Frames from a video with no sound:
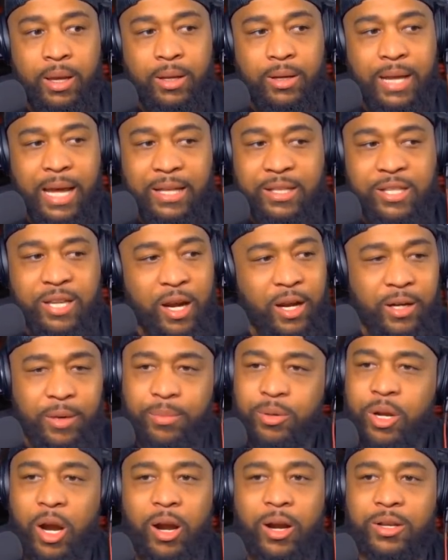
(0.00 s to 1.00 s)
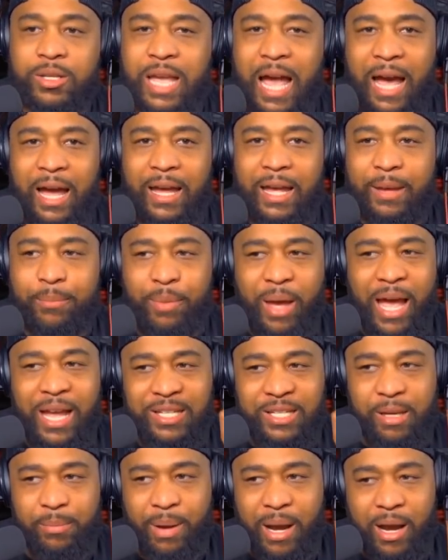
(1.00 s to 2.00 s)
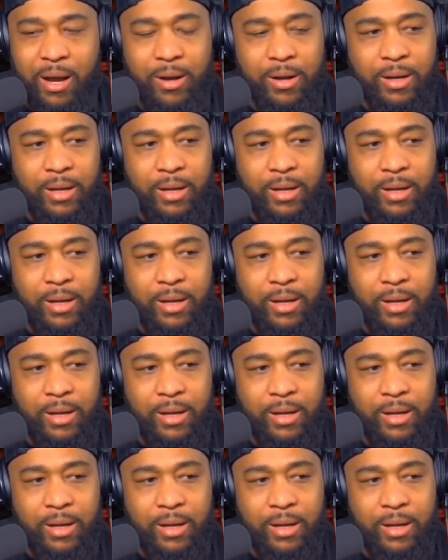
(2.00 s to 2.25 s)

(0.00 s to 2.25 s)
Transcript: They turn them girls out in basketball.